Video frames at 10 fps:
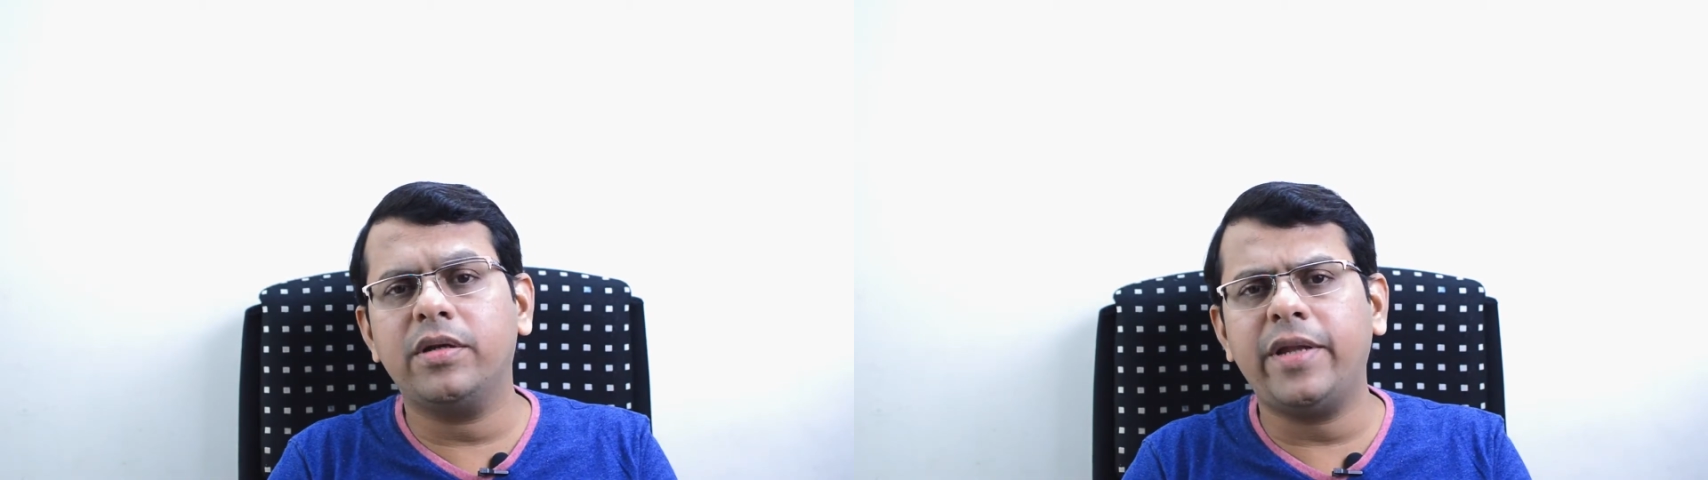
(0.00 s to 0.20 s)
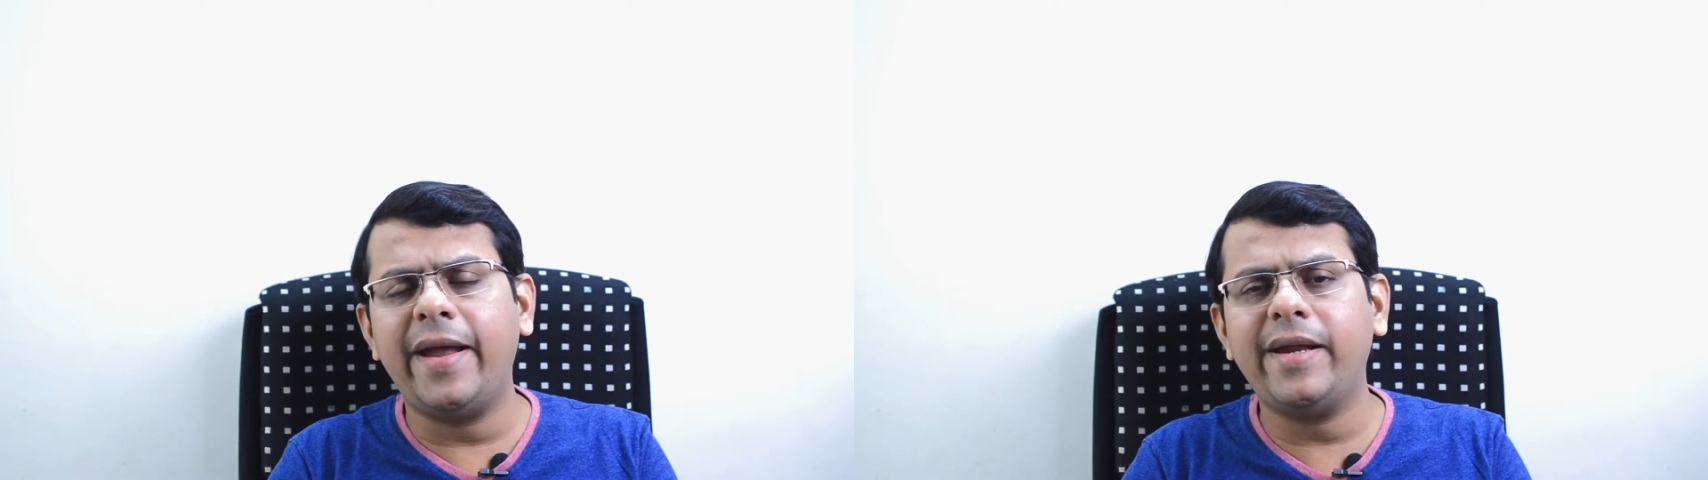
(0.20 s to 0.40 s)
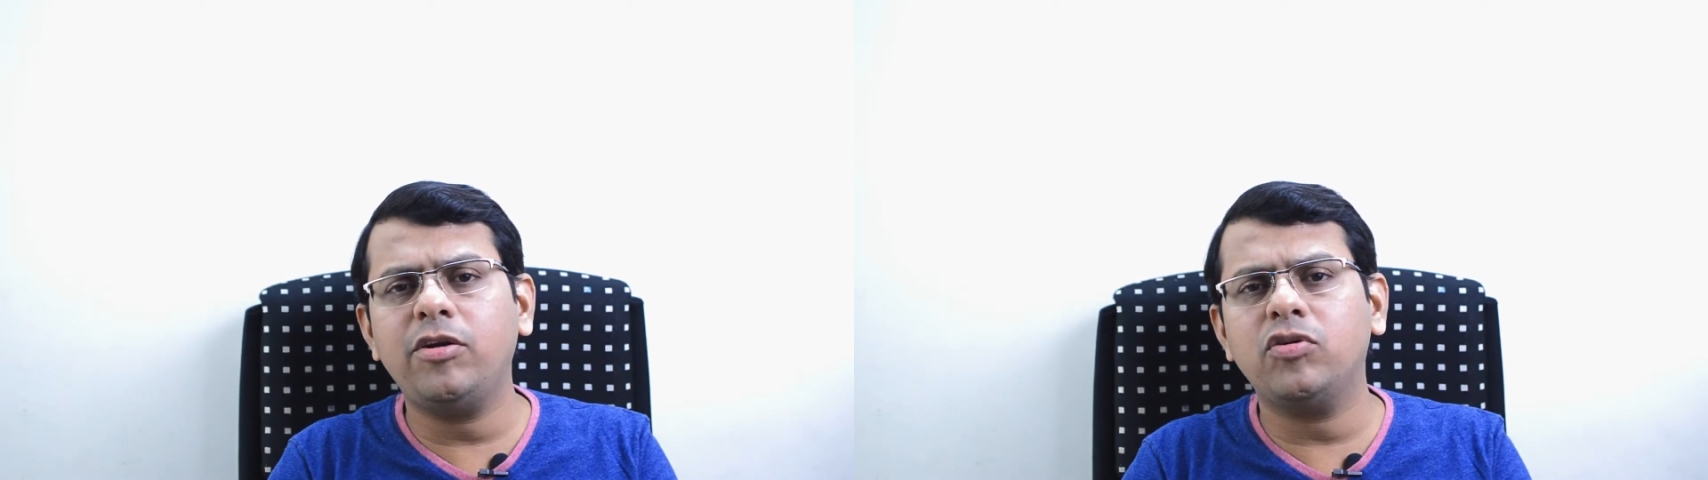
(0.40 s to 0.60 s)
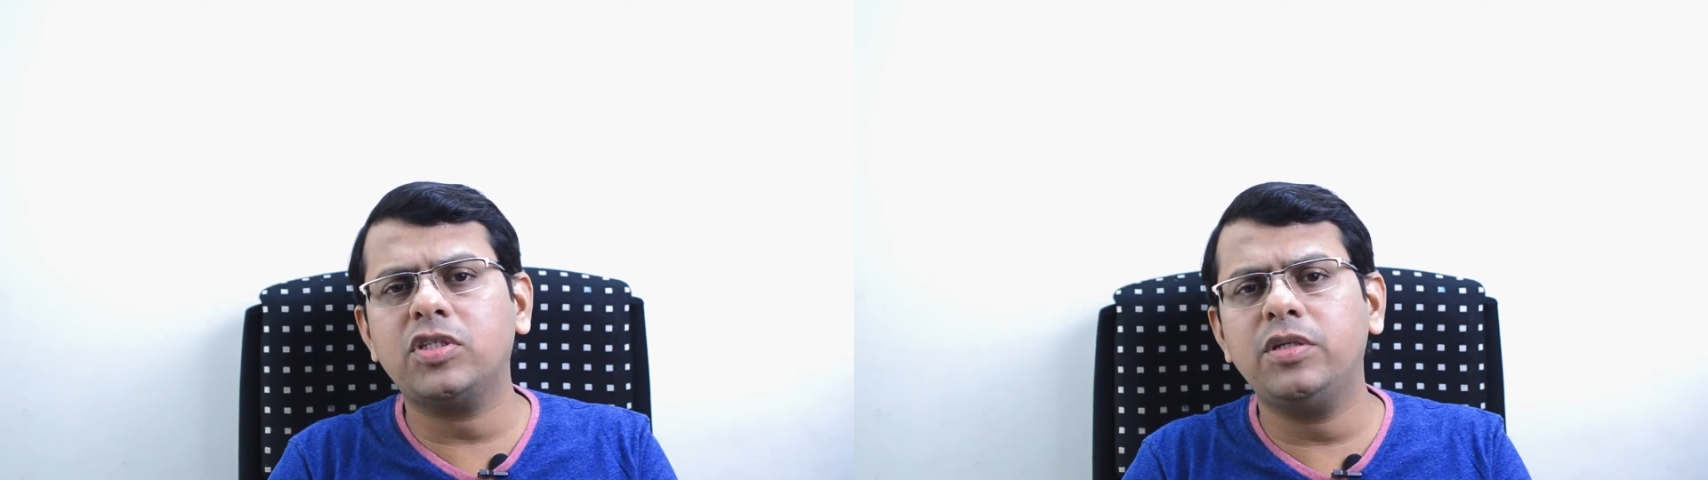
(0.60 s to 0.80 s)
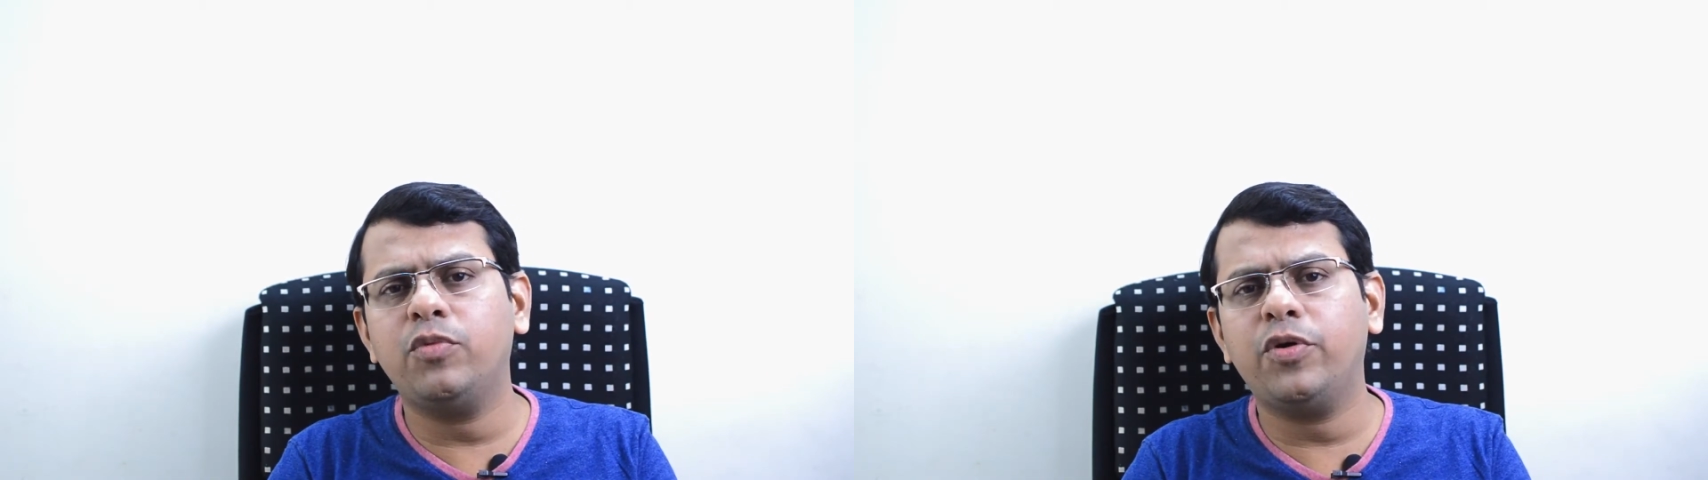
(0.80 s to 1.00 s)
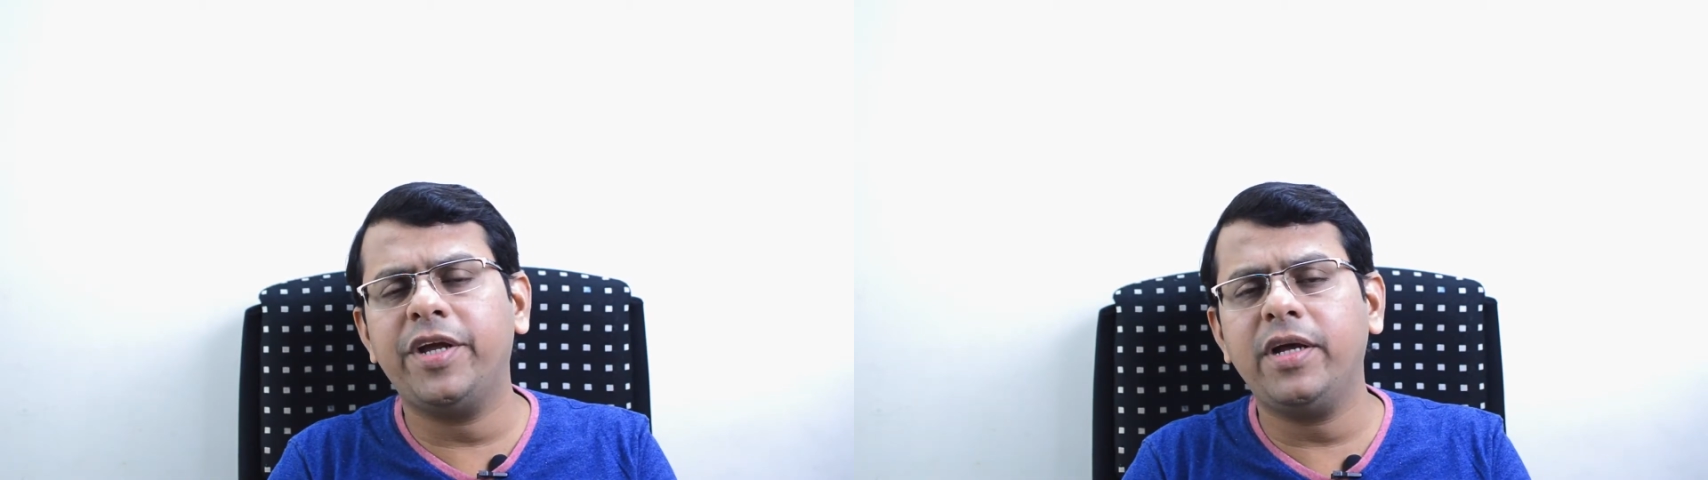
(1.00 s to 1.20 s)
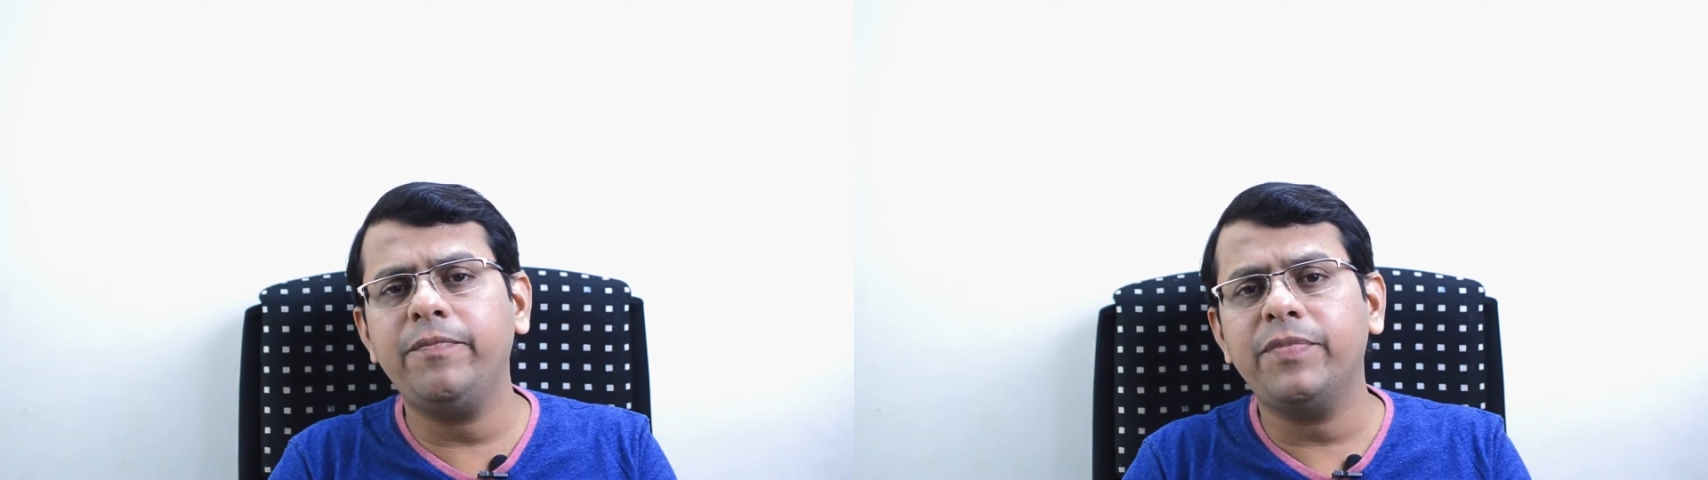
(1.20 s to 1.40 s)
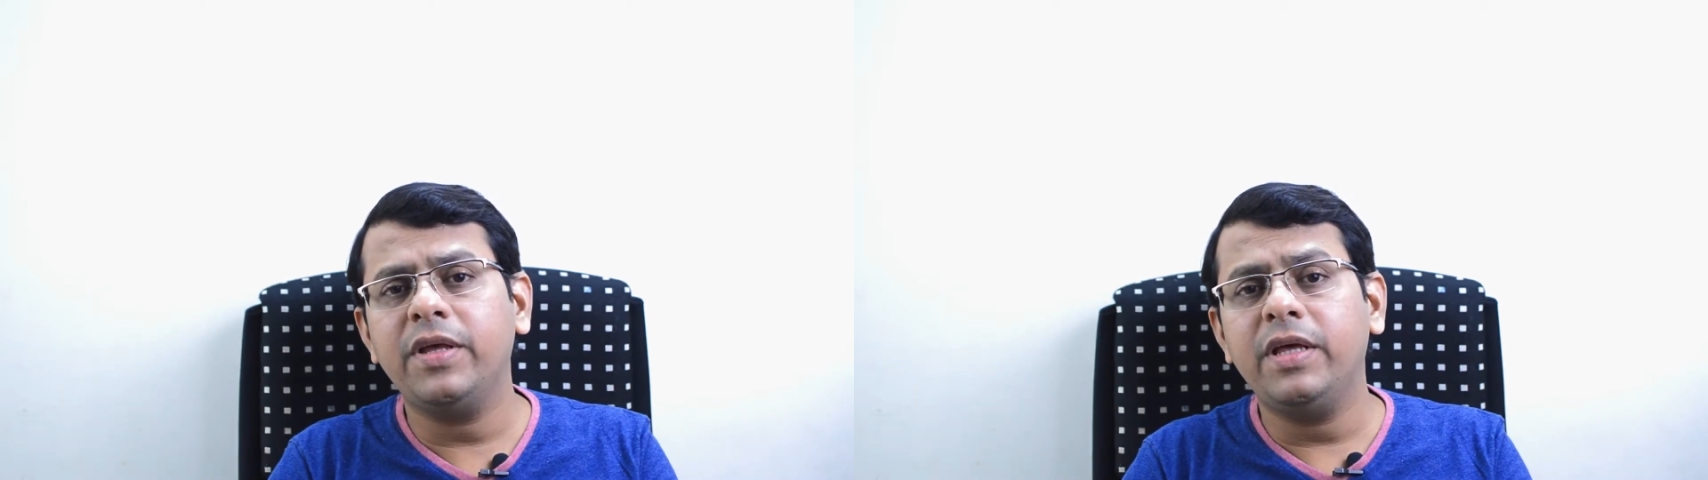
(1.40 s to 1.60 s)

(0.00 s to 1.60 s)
diagnose pneumonia?